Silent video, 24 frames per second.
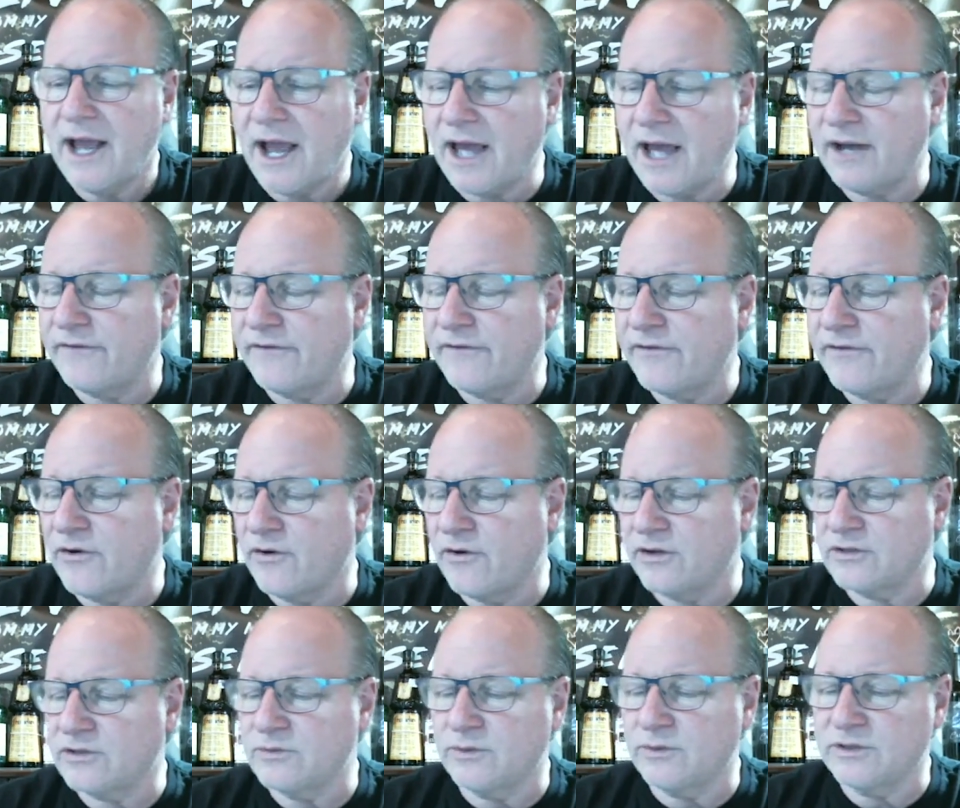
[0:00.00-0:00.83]
and of
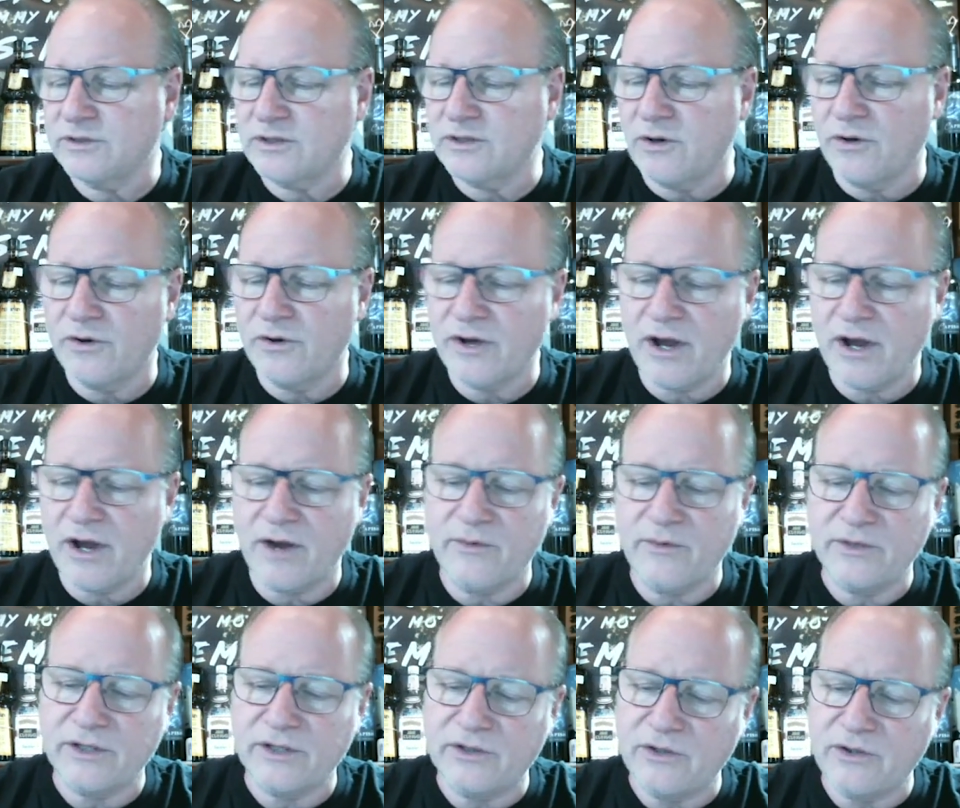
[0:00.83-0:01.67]
course what's going
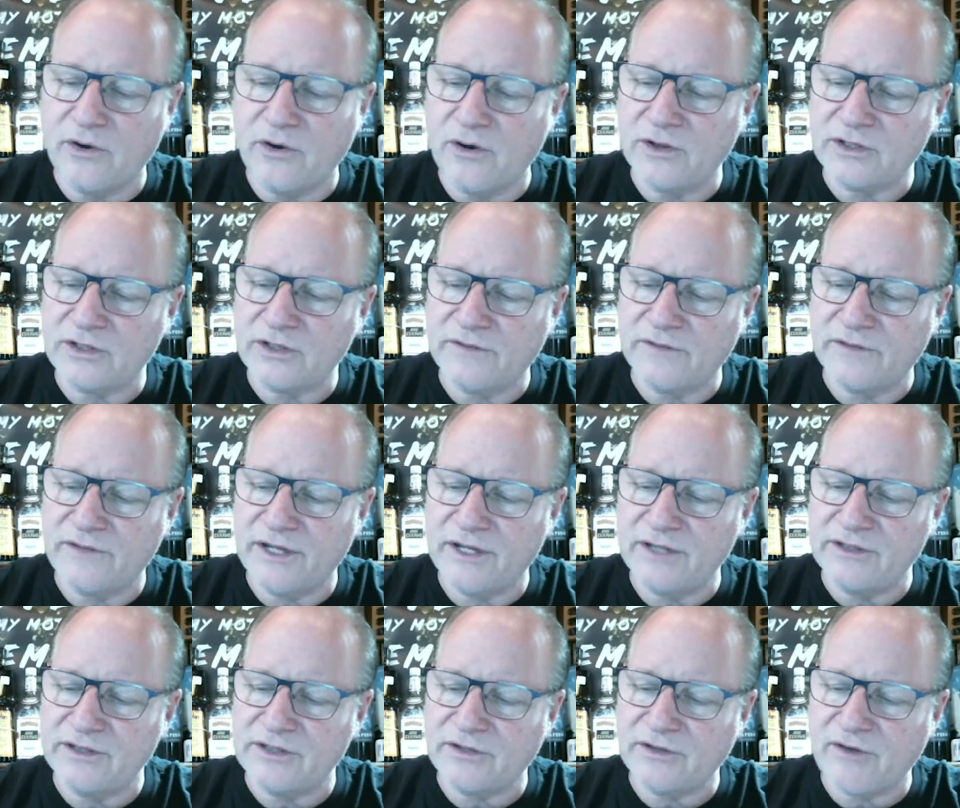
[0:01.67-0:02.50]
on with the talks of
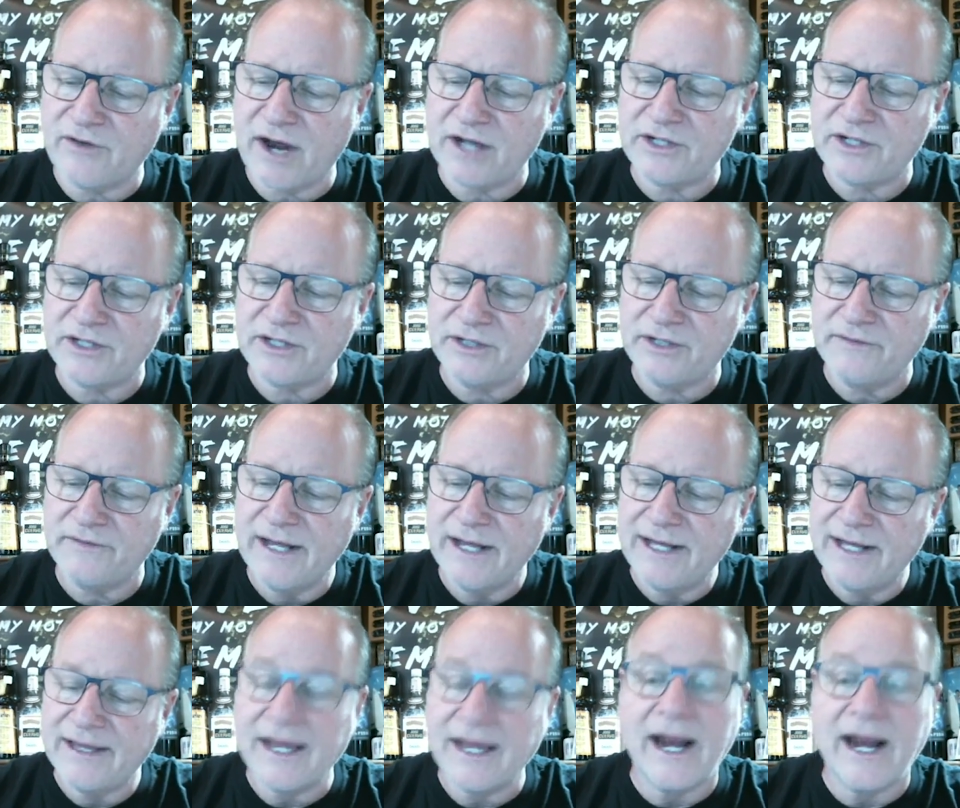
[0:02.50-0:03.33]
the insurrection,
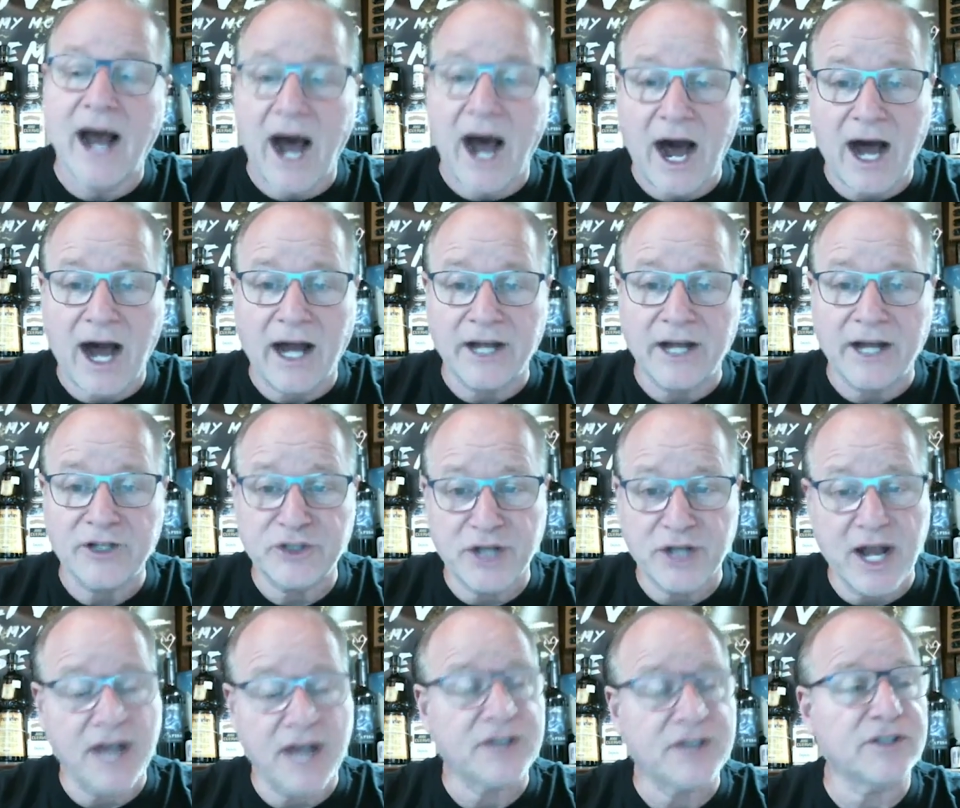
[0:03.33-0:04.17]
that I
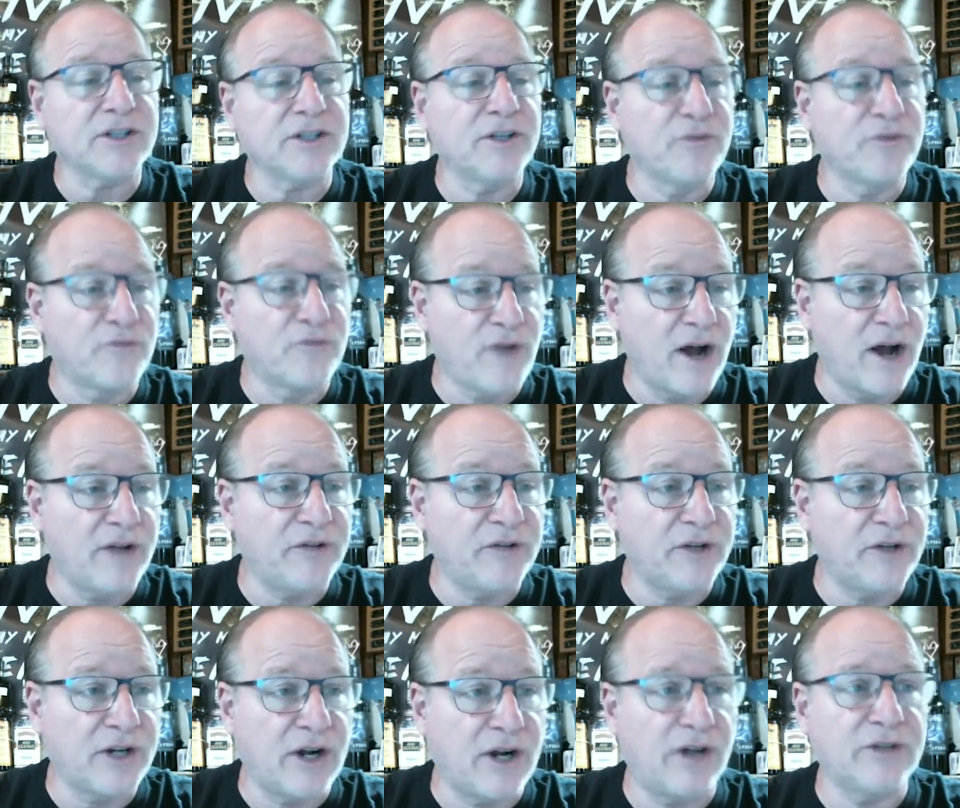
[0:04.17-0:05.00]
should actually
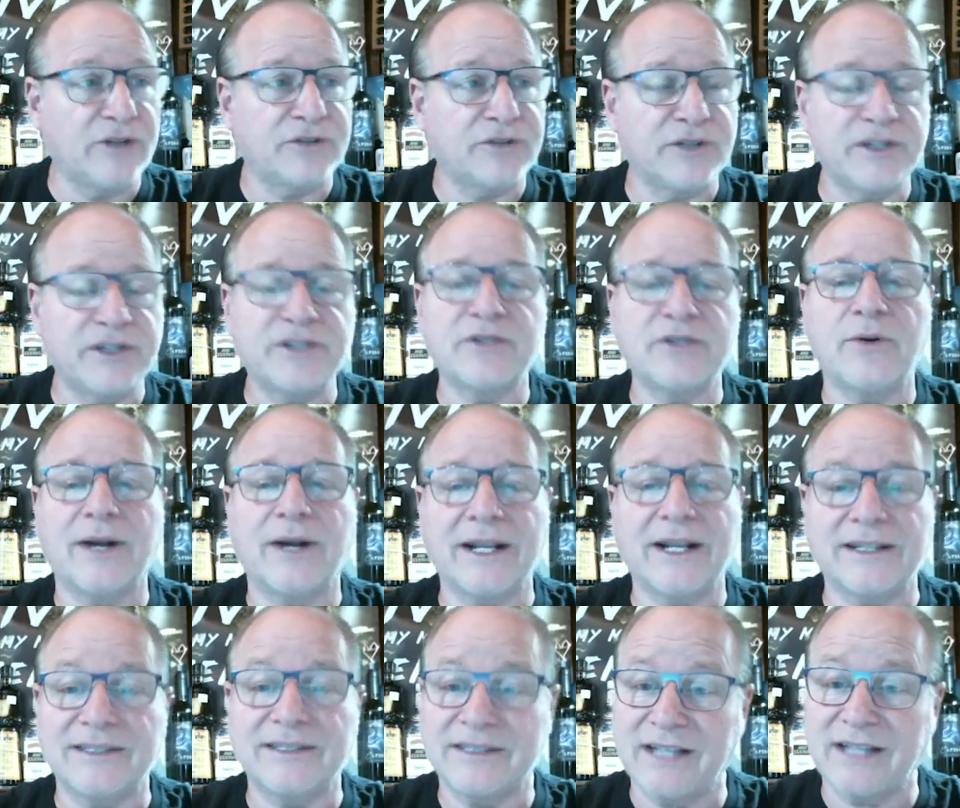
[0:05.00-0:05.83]
run the country so I
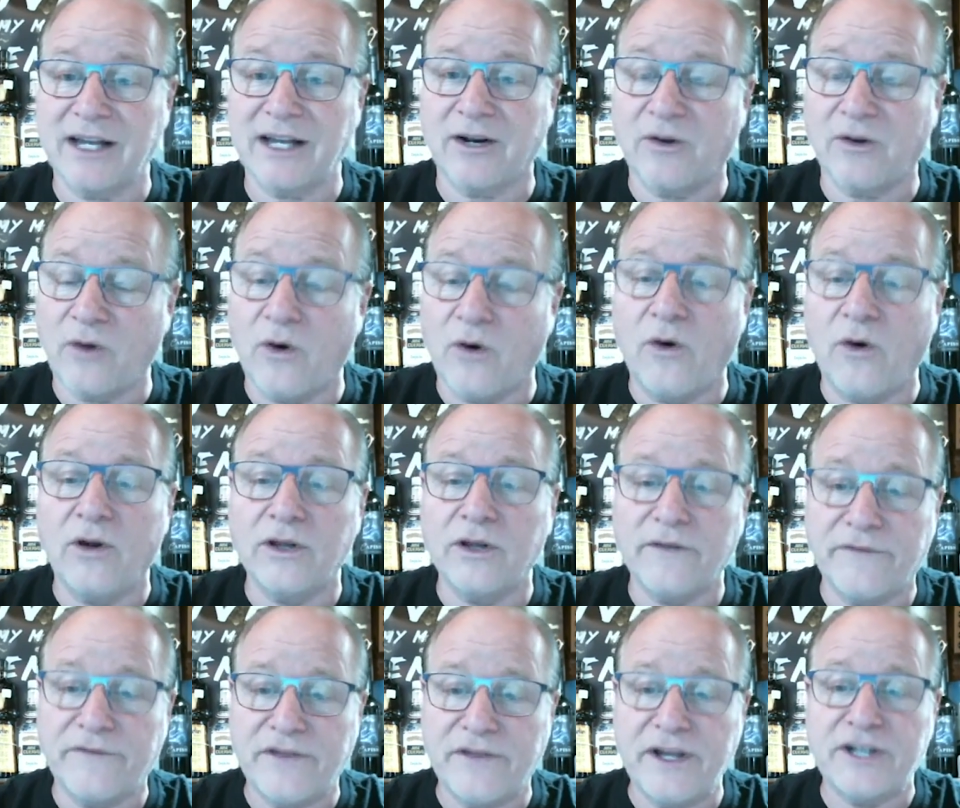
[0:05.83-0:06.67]
could settle
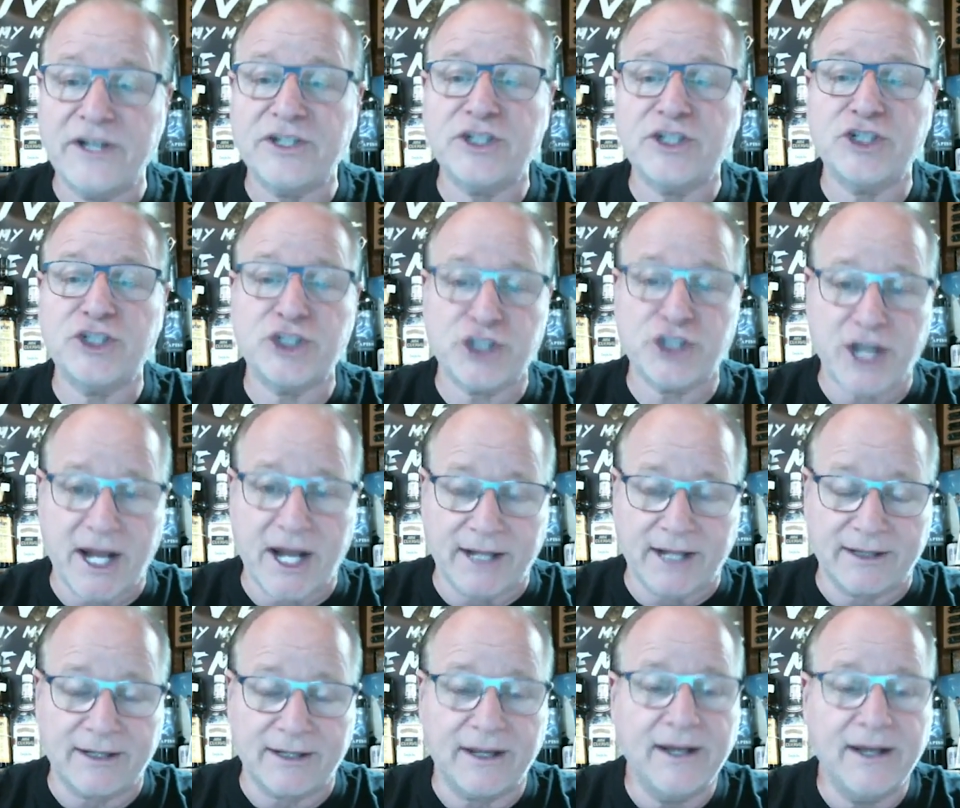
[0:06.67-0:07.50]
all of this
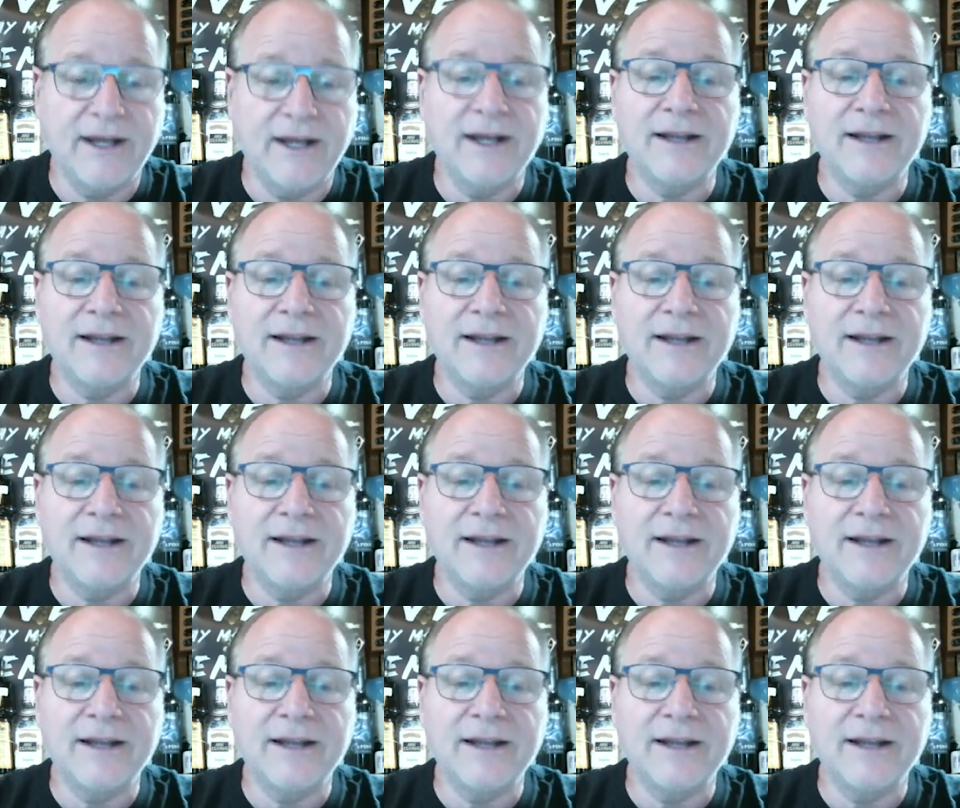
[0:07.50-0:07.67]
shit.